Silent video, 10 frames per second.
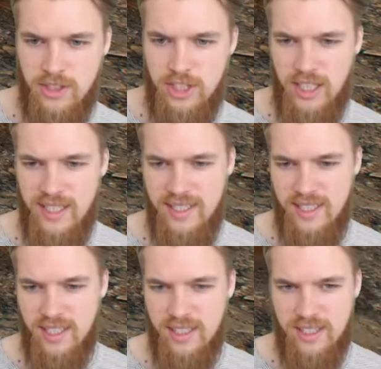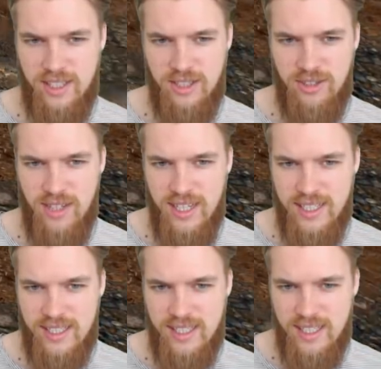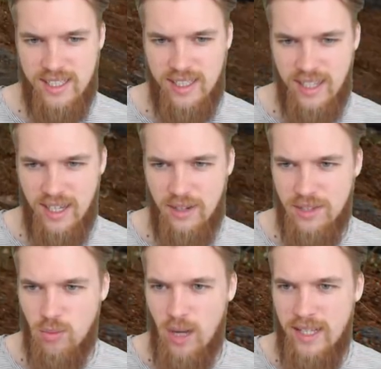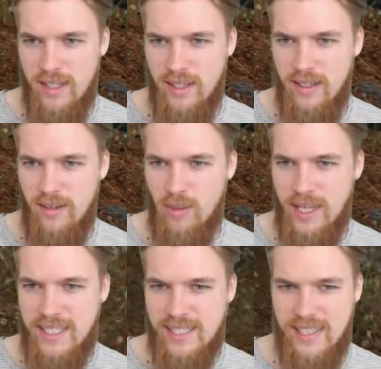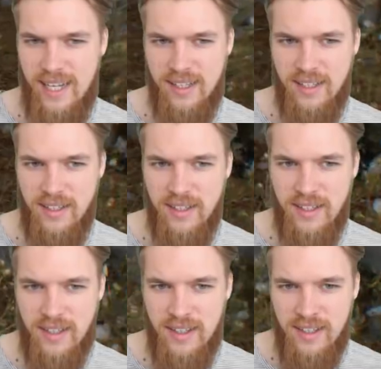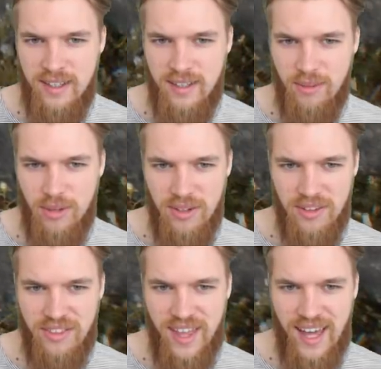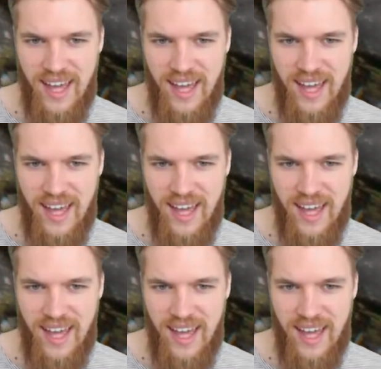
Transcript: Jesus Christ, this girl. Wait, wait a second. What the